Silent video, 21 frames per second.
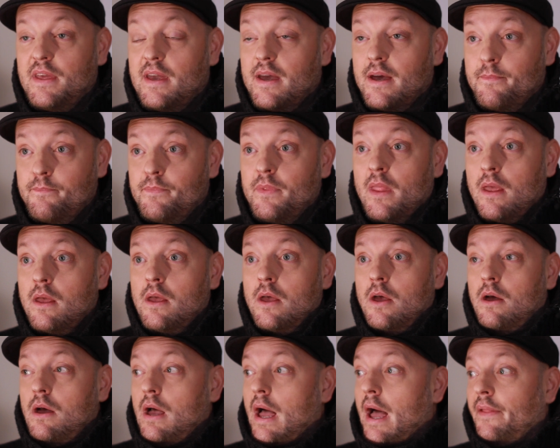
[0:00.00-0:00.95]
Yeah,
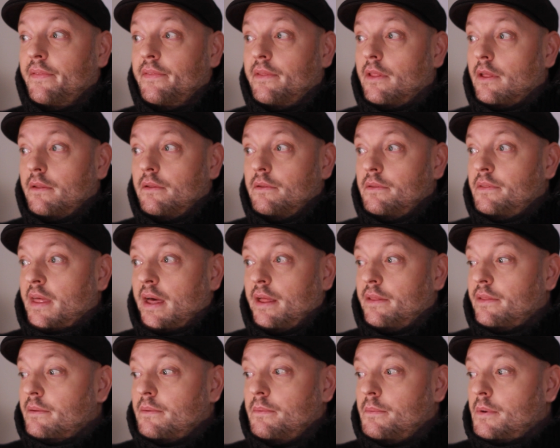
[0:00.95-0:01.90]
and
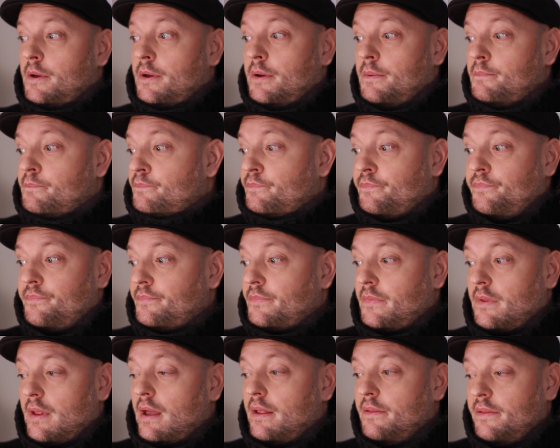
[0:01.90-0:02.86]
then
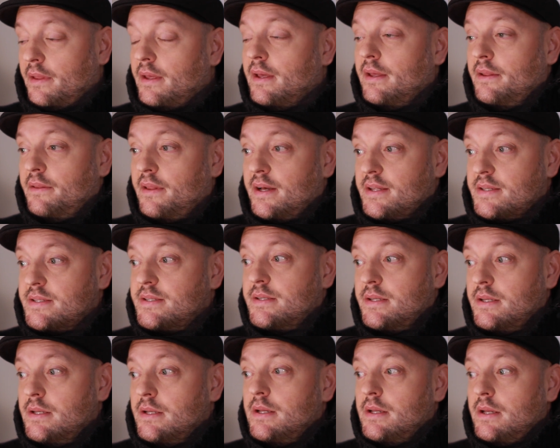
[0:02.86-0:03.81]
it
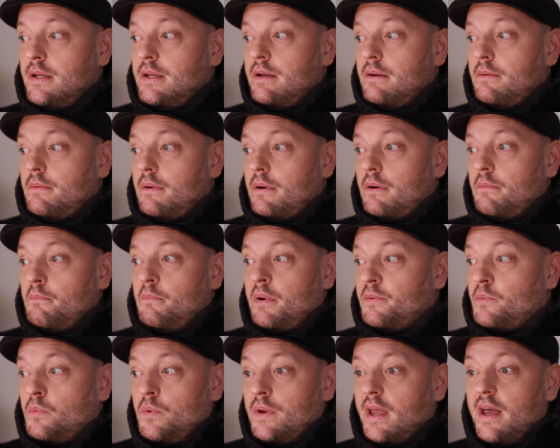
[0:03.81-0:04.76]
does.
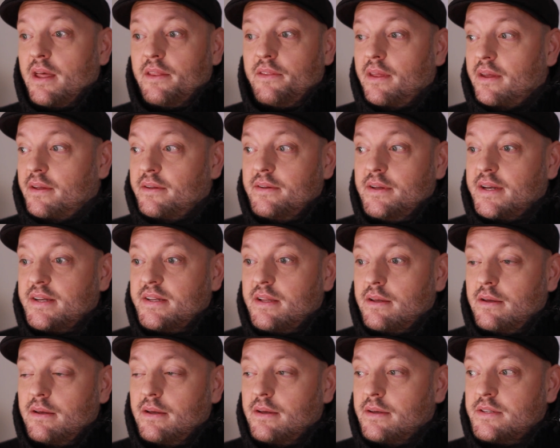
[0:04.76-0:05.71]
But we had
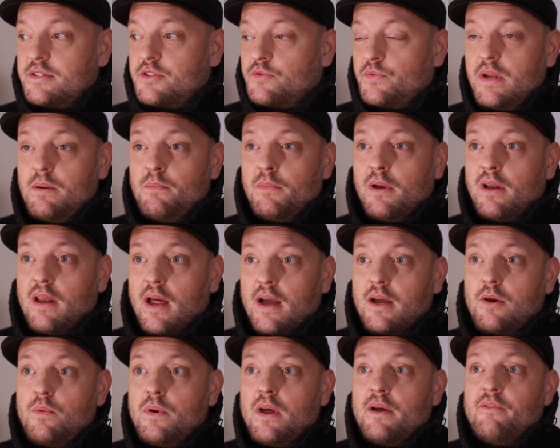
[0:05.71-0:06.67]
extremely
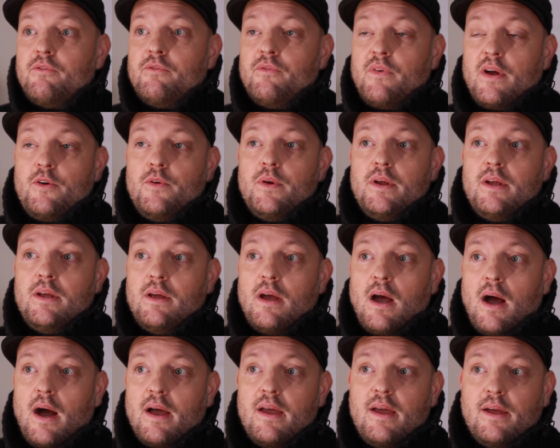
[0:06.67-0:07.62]
luck. We have very
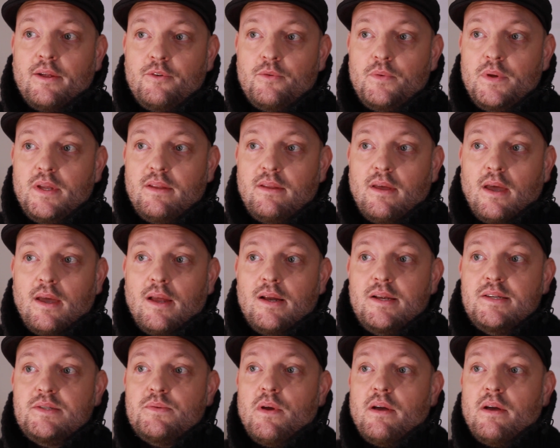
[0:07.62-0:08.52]
high-end retailers.